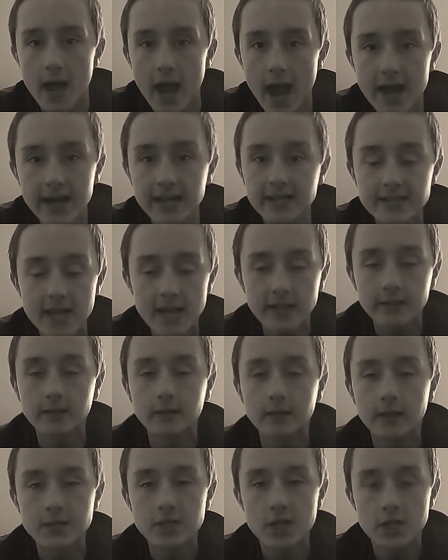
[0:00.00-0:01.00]
and he
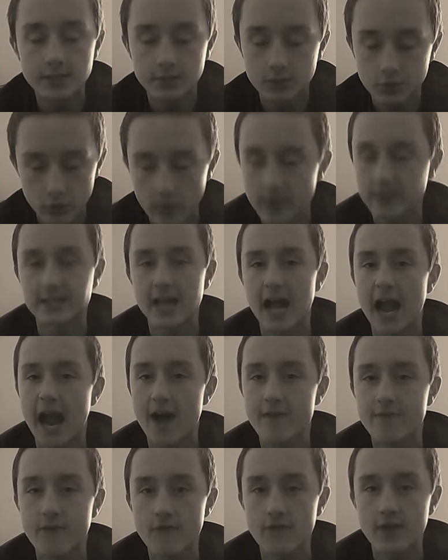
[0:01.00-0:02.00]
technically just drinks
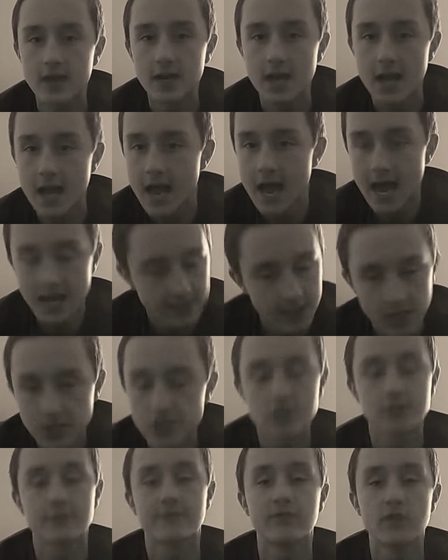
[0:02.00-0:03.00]
half of it and then
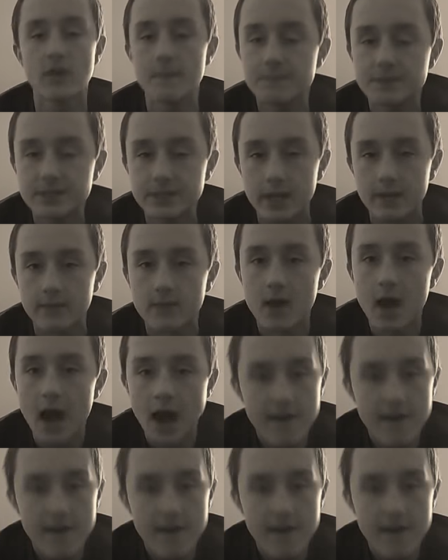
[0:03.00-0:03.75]
just flips it.